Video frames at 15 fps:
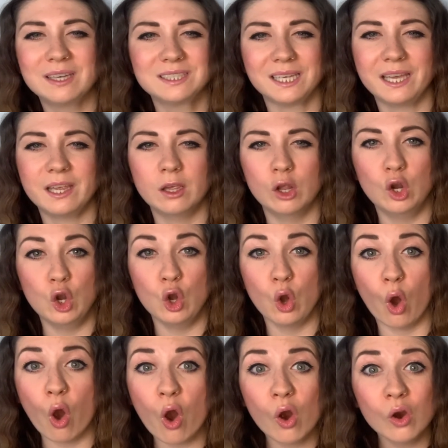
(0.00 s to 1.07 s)
a
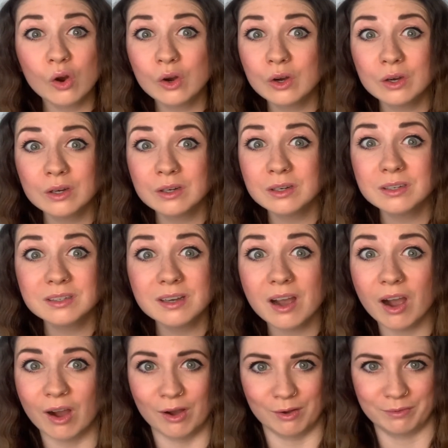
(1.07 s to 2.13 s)
long
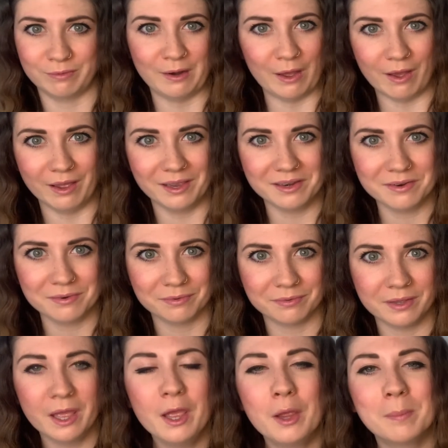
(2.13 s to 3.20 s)
half-life
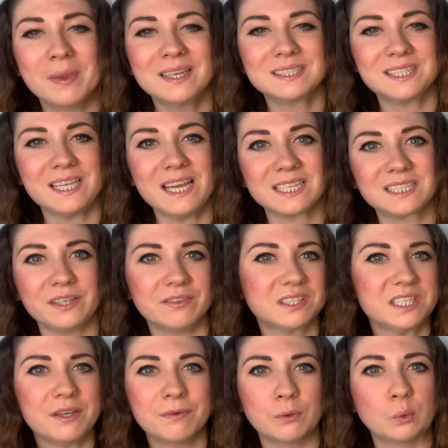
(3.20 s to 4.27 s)
means the
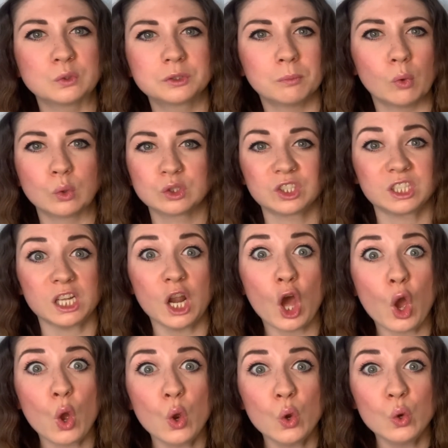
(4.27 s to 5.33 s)
activity falls more
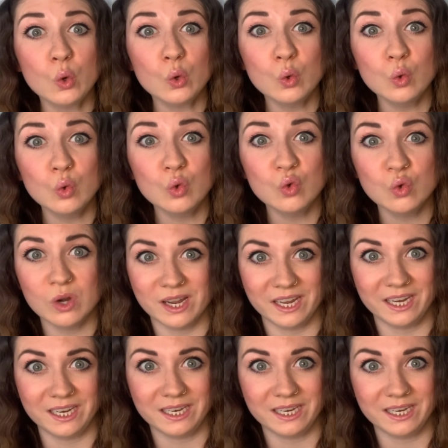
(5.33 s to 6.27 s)
slowly